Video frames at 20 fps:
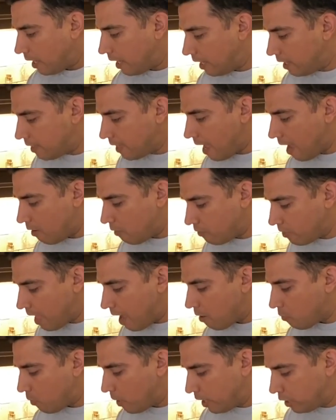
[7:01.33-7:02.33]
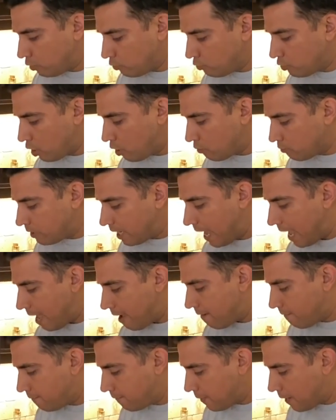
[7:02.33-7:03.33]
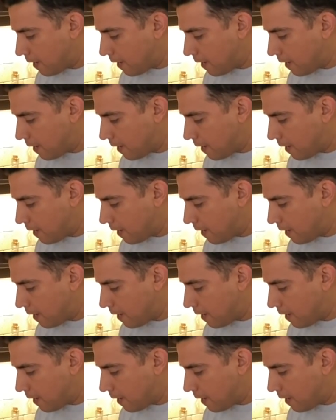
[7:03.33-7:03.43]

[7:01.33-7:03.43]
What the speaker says: and that way you don't have